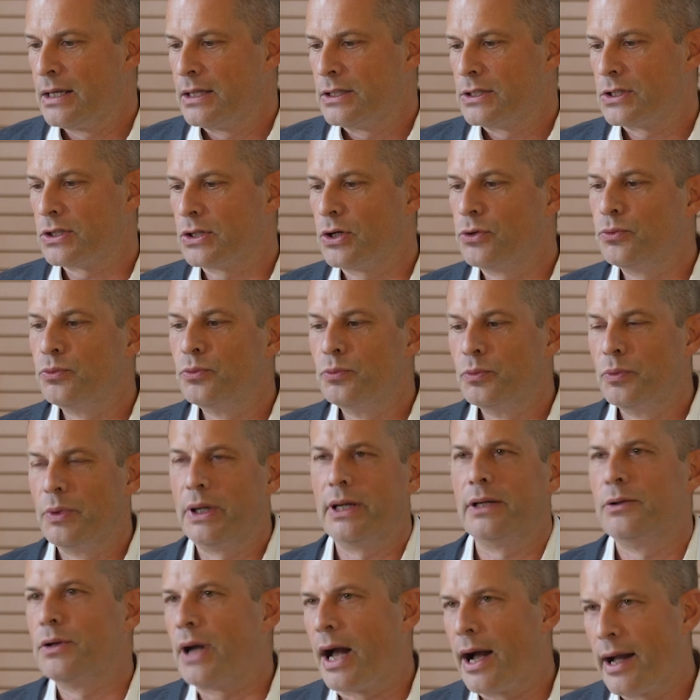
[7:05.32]
So
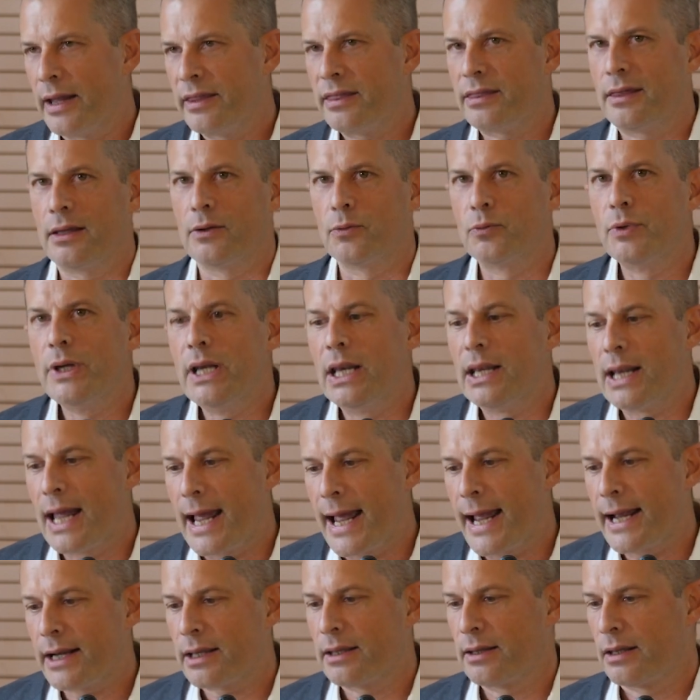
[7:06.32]
I think we
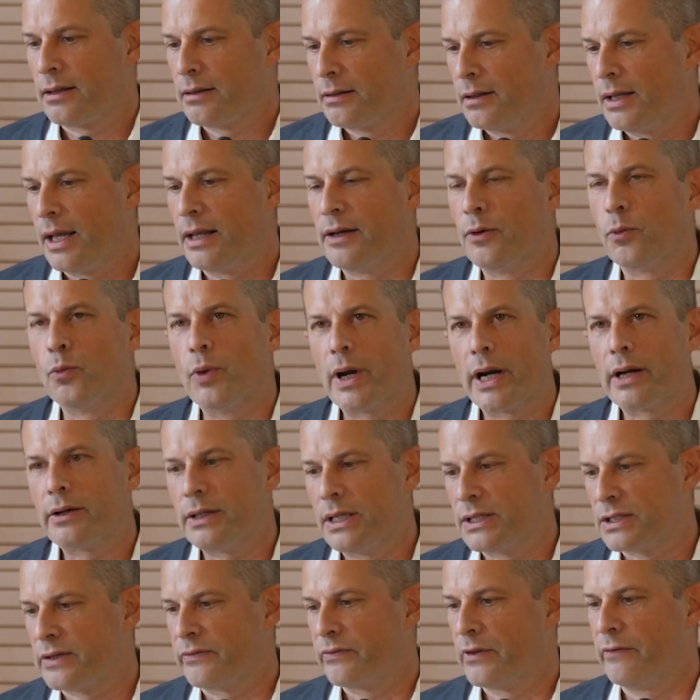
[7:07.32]
lack an
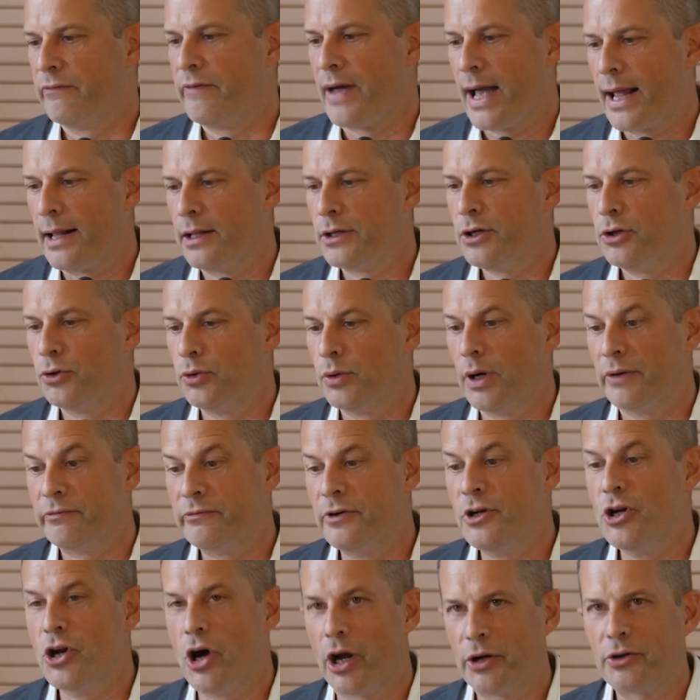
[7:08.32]
awareness of the value
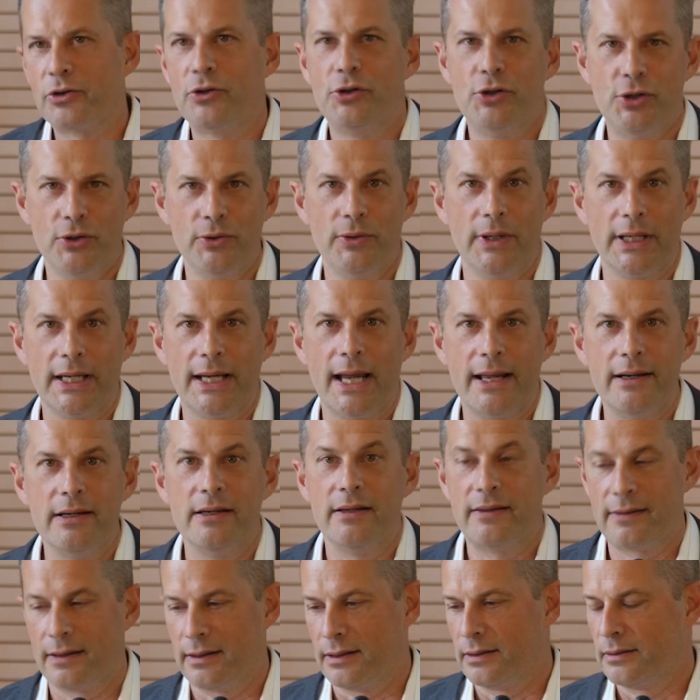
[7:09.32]
of not doing
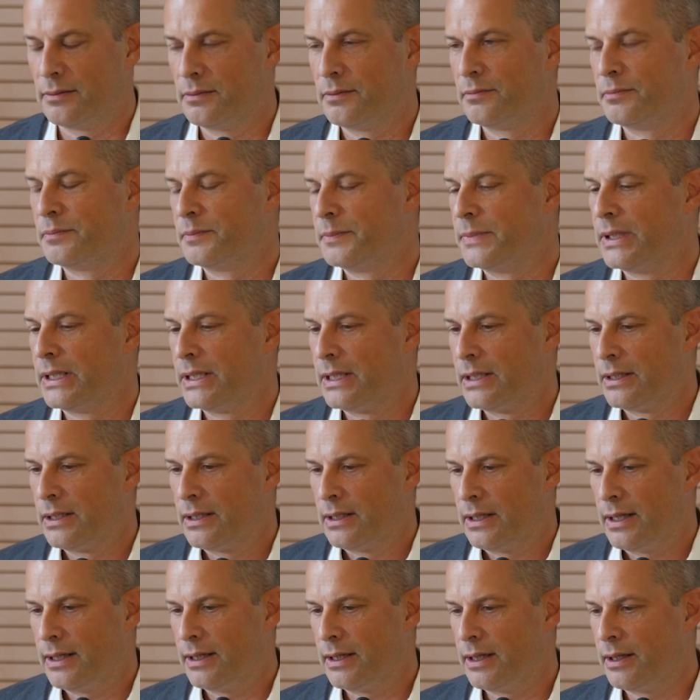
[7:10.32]
anything.
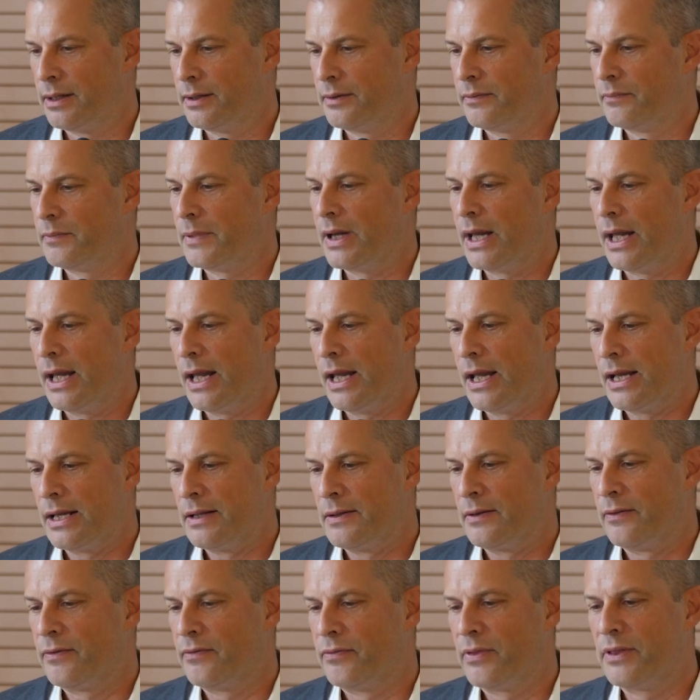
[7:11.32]

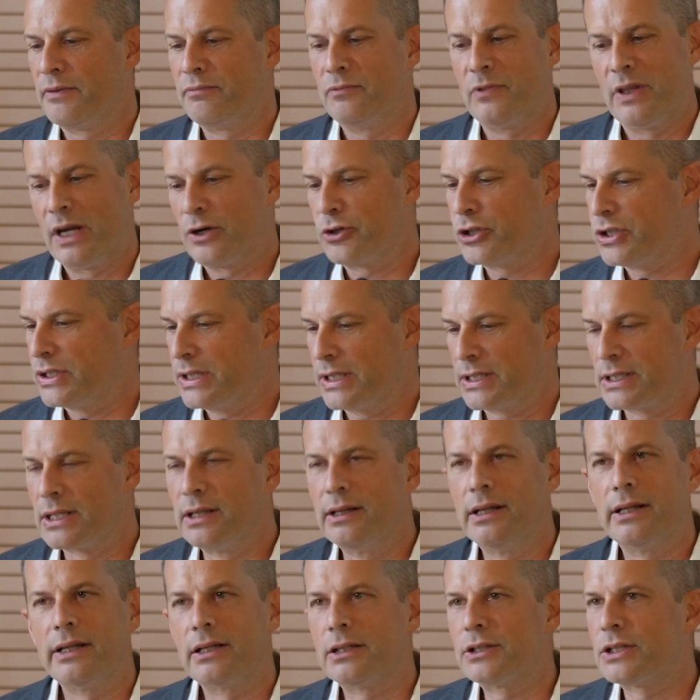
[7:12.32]
There's just
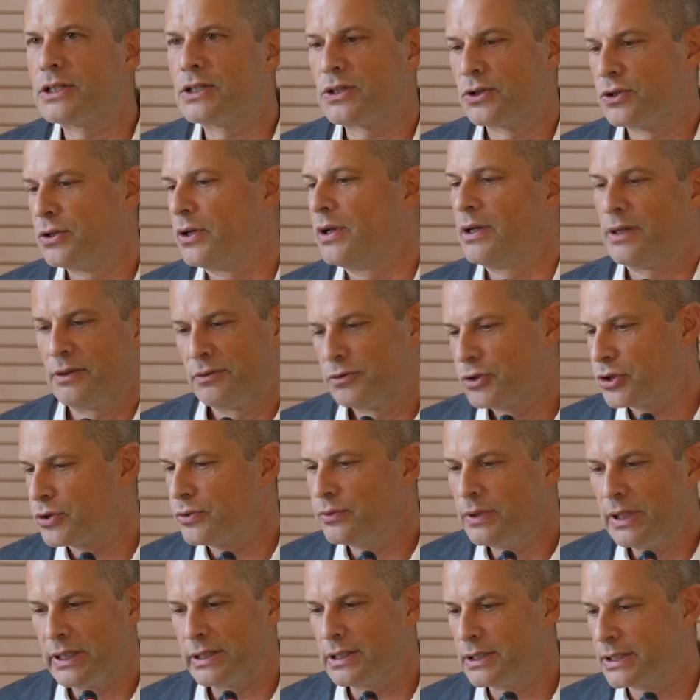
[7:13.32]

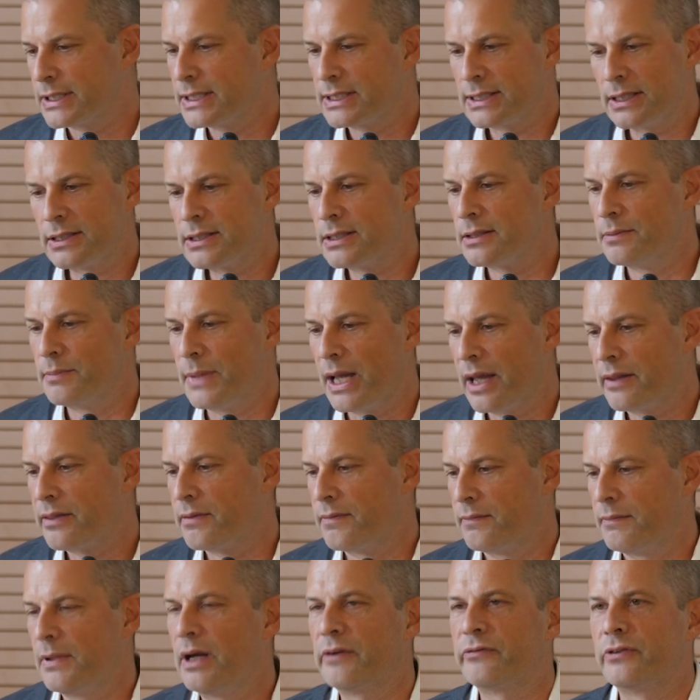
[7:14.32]
too little system
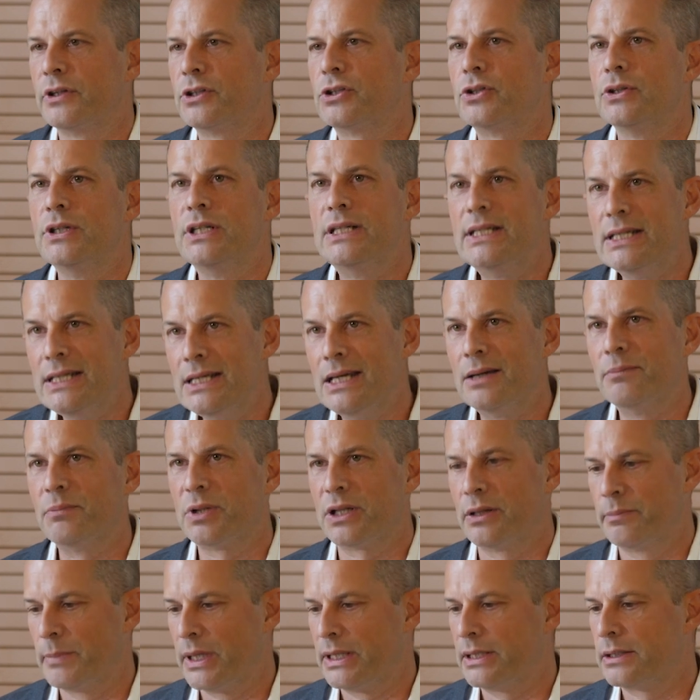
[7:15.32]
effort to
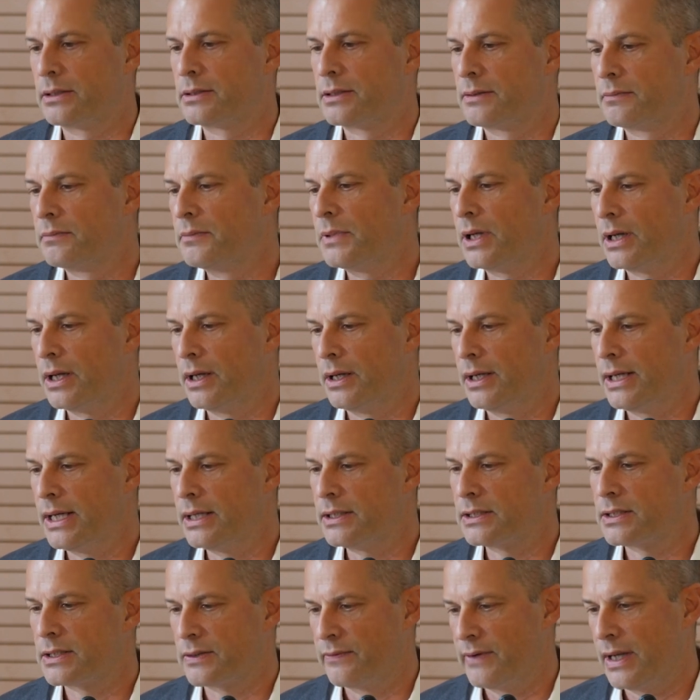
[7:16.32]
de-implement
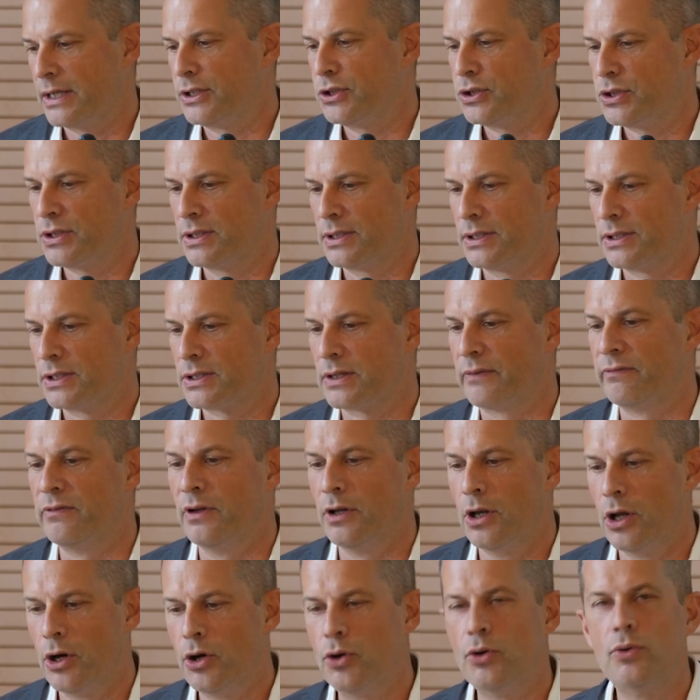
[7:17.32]
interventions of
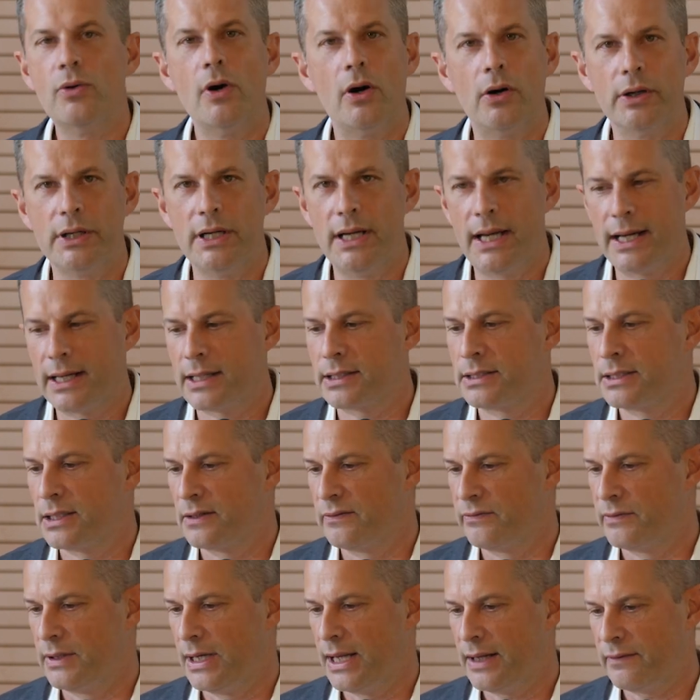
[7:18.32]
low or
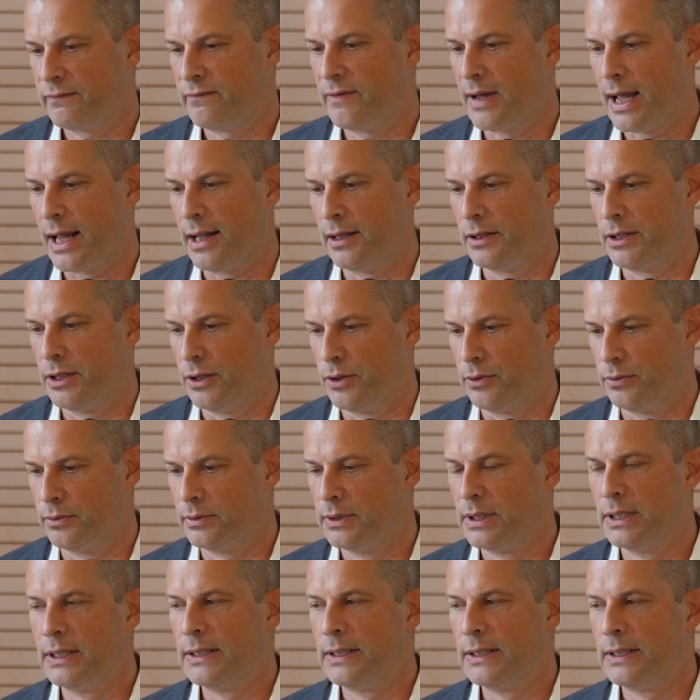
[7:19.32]
negative net value.